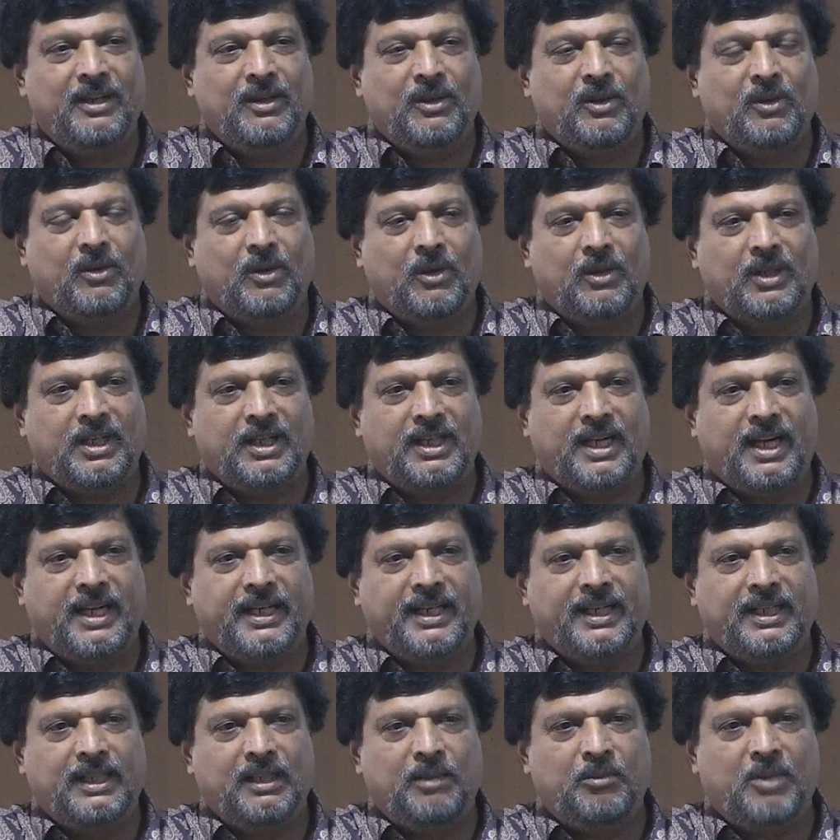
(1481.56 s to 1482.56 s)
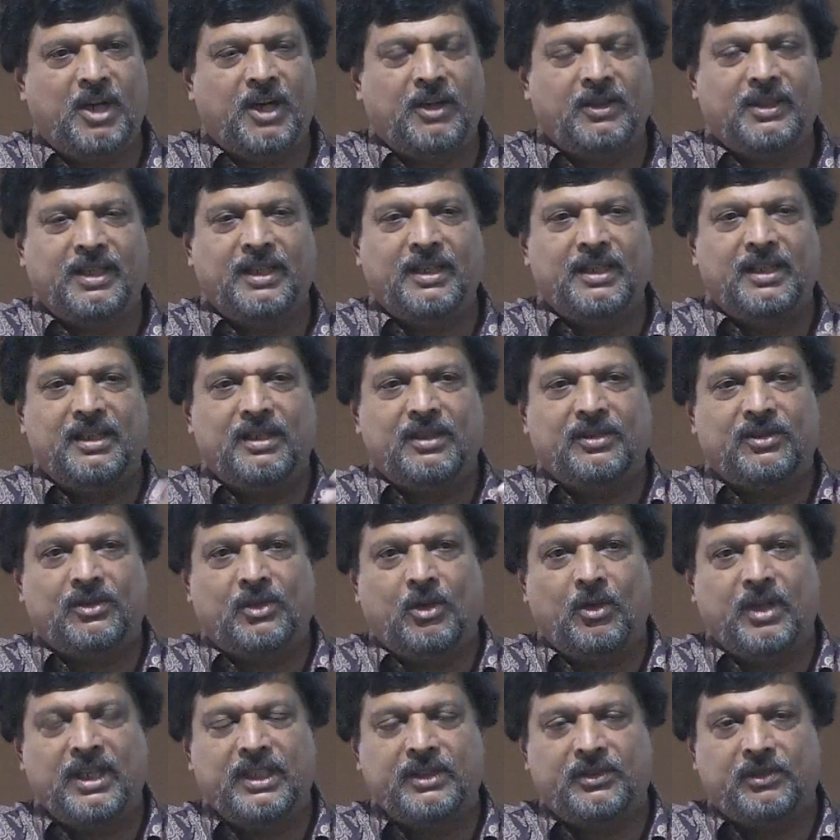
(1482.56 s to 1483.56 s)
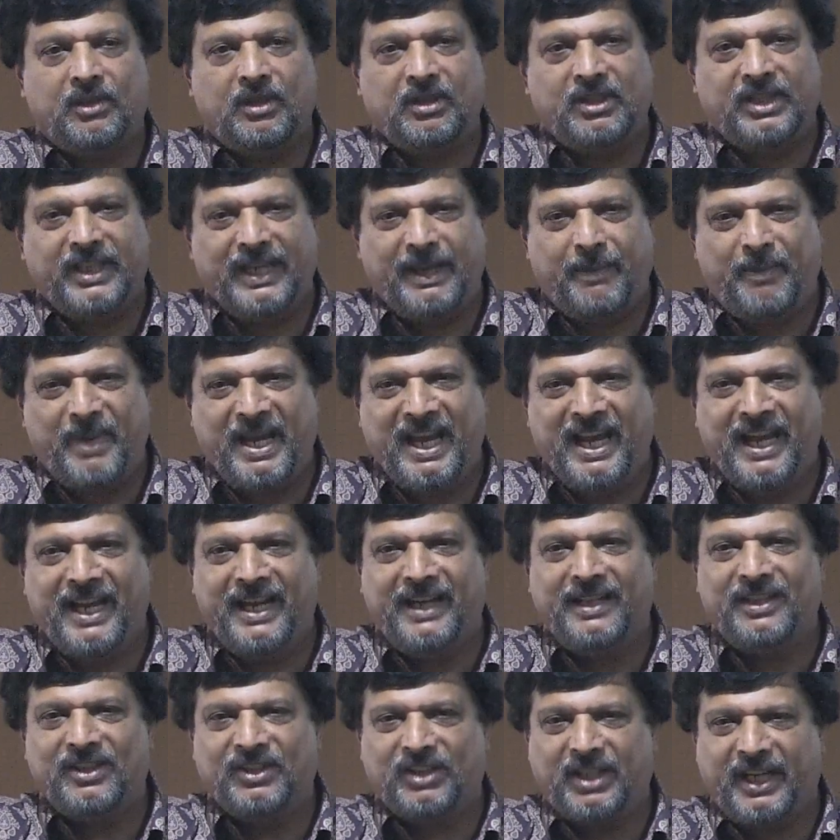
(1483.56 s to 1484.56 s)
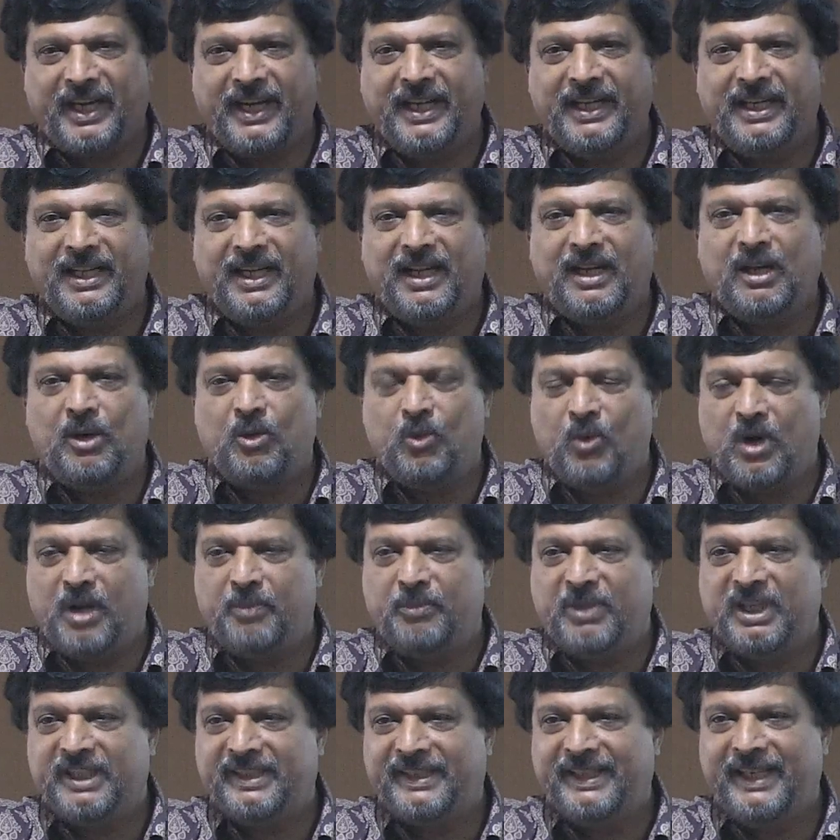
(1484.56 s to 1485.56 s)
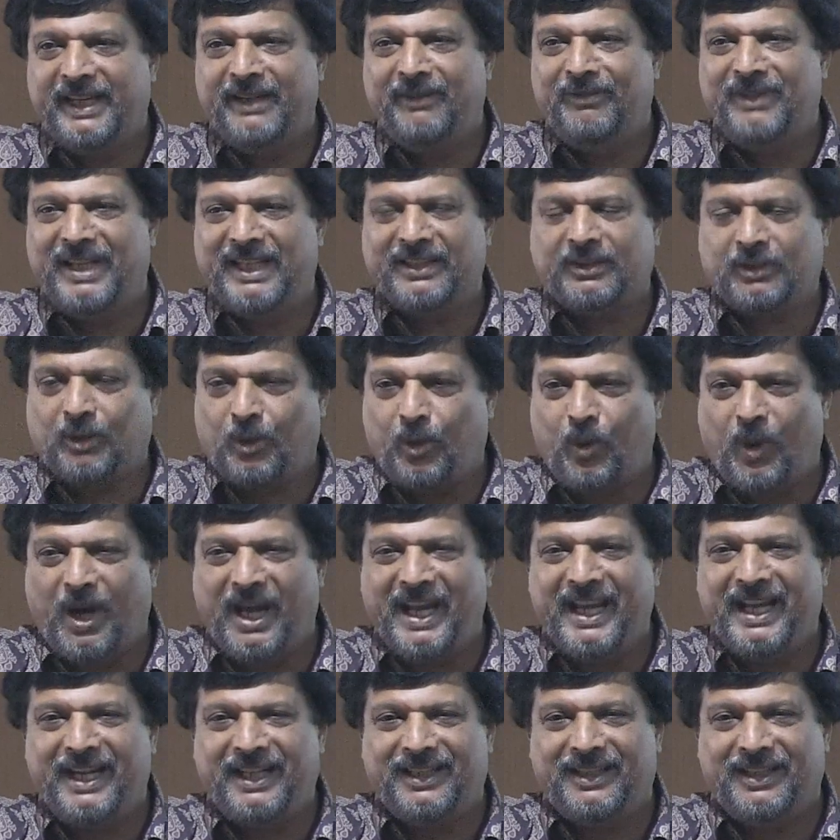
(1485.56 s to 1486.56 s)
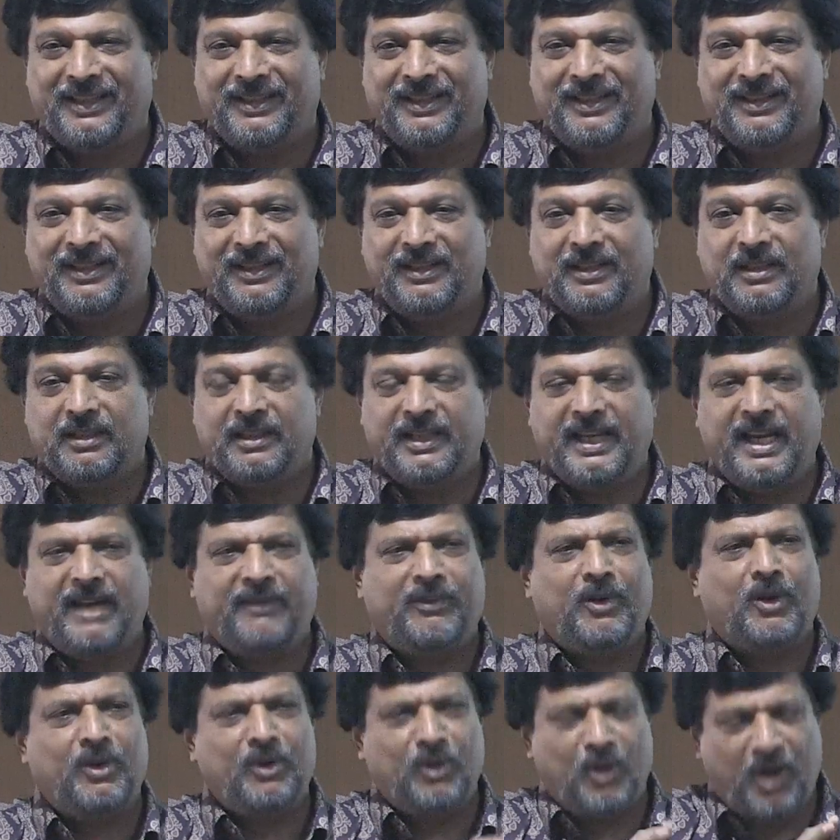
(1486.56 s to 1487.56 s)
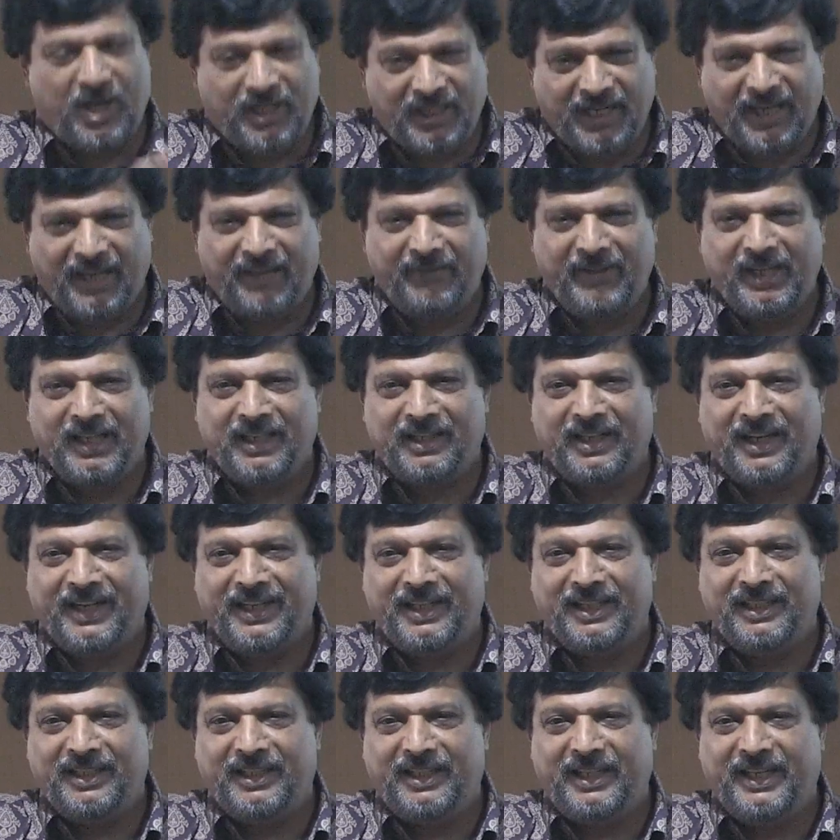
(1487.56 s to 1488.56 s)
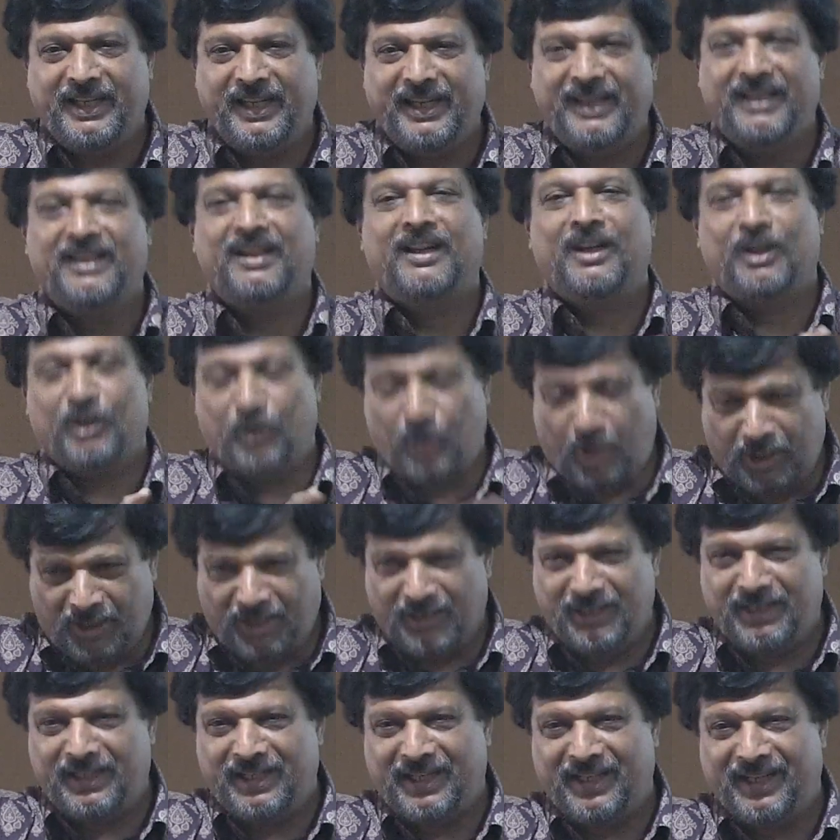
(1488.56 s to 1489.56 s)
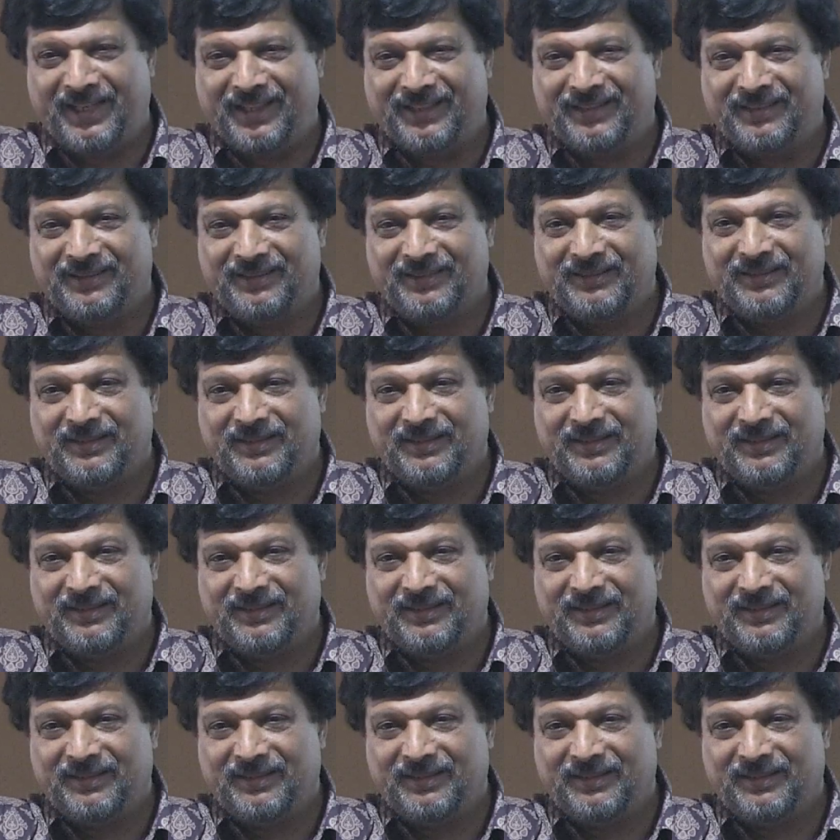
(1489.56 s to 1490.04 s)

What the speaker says: who wrote an article about students from Japan, China, who are perceived as quiet, therefore not having an identity, not learning,